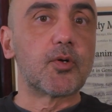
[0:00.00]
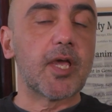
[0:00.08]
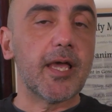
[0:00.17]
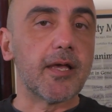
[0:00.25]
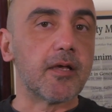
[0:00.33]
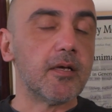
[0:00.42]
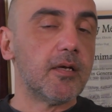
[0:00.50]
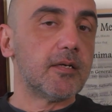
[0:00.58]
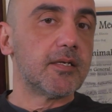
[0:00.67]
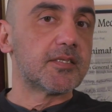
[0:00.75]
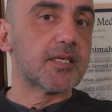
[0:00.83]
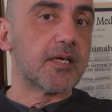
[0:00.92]
Okay,
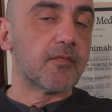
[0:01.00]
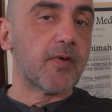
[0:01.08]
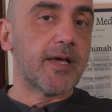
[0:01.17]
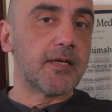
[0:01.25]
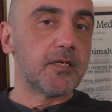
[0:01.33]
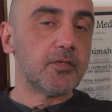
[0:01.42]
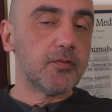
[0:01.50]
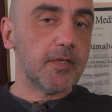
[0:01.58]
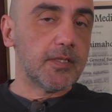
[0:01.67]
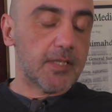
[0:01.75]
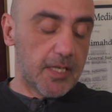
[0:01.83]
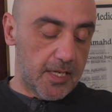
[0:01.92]
let's get right
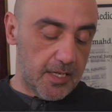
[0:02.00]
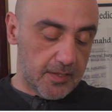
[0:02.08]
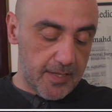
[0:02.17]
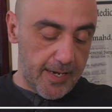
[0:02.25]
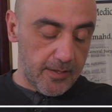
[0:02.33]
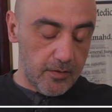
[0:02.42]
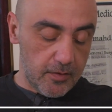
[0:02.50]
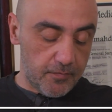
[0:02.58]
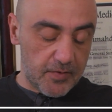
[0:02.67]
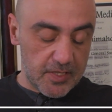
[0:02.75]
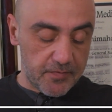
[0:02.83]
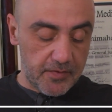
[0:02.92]
into it. The title
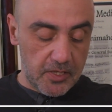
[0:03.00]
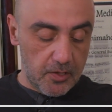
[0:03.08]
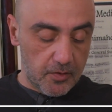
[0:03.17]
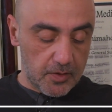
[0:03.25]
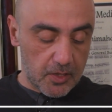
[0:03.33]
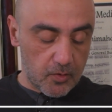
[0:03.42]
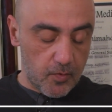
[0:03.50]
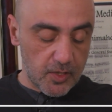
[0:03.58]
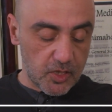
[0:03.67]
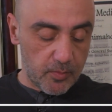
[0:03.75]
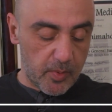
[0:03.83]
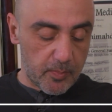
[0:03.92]
of this video and the
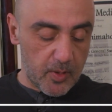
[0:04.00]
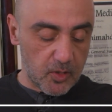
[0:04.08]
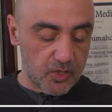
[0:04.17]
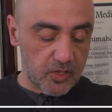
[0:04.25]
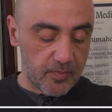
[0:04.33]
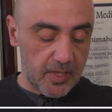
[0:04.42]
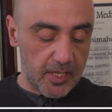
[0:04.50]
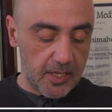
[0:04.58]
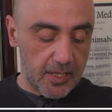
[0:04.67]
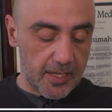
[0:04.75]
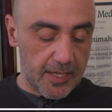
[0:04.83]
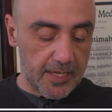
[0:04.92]
question proposed to
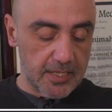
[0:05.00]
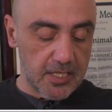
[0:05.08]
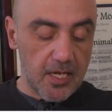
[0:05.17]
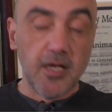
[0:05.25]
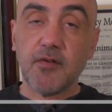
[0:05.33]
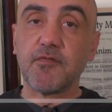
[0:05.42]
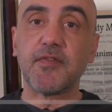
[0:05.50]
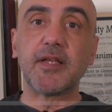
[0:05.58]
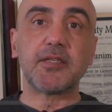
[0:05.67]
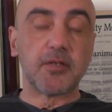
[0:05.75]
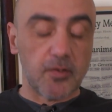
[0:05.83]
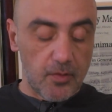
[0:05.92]
me is
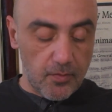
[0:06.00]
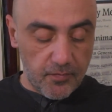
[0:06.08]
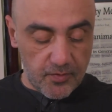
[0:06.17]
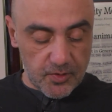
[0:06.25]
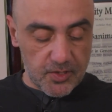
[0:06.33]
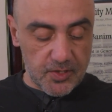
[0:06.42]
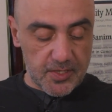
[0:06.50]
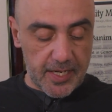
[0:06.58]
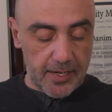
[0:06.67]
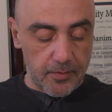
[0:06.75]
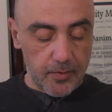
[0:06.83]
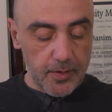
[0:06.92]
fentanyl versus
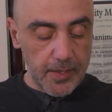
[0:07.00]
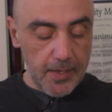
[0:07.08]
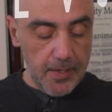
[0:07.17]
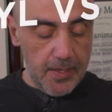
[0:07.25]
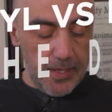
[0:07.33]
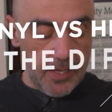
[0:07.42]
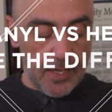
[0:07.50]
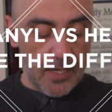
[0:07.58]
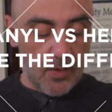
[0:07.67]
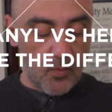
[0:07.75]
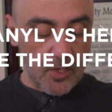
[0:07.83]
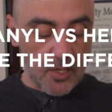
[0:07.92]
heroin.
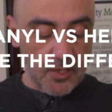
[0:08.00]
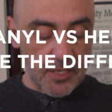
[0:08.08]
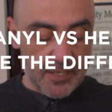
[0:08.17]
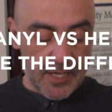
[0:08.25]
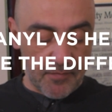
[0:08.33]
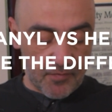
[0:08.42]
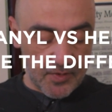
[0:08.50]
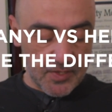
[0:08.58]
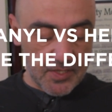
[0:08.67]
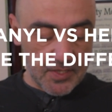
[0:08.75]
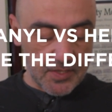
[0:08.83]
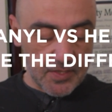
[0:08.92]
Uh, what are the
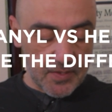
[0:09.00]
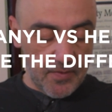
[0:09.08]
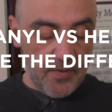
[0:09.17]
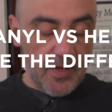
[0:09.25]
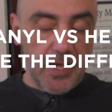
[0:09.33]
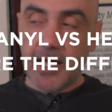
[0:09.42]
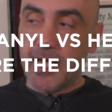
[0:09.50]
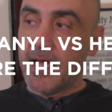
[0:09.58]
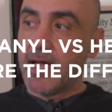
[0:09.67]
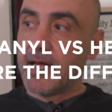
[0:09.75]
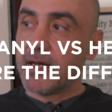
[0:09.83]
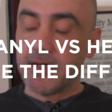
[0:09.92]
differences?
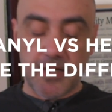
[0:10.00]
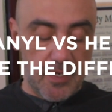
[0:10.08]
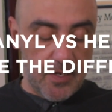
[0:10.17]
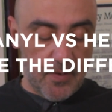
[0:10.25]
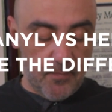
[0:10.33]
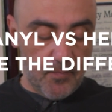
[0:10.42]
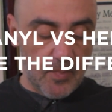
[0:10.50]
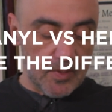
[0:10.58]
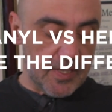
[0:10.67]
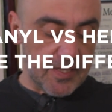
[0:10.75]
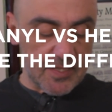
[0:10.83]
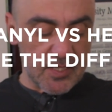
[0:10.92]
And uh,
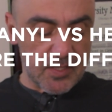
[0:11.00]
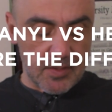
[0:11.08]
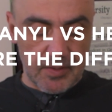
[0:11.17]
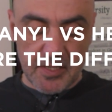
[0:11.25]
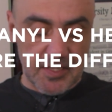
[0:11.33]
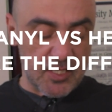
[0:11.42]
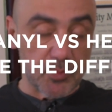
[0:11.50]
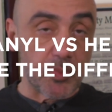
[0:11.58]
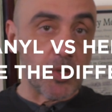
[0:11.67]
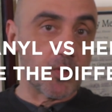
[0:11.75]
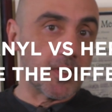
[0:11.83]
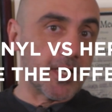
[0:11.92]
this, is, this is
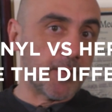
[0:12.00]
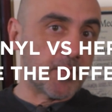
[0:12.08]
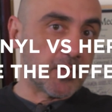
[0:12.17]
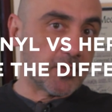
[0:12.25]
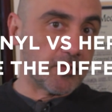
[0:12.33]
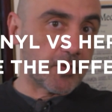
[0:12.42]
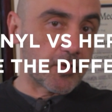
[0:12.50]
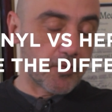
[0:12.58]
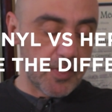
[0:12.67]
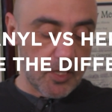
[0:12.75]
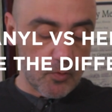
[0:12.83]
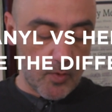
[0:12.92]
broken up into
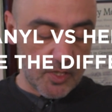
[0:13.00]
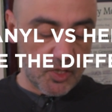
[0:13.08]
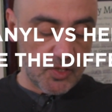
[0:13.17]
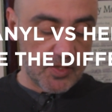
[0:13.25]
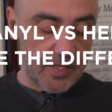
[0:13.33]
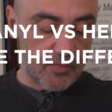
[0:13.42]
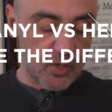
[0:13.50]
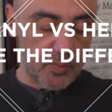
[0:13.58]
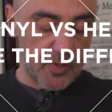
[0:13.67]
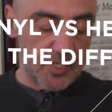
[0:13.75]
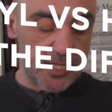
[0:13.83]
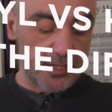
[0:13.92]
three questions that
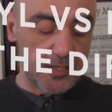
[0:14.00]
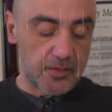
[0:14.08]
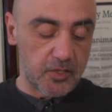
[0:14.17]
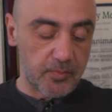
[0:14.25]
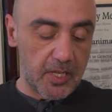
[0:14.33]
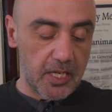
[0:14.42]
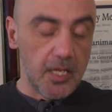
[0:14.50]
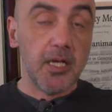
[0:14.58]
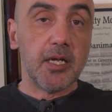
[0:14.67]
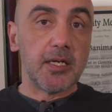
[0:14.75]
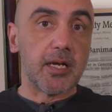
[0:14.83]
was presented to me.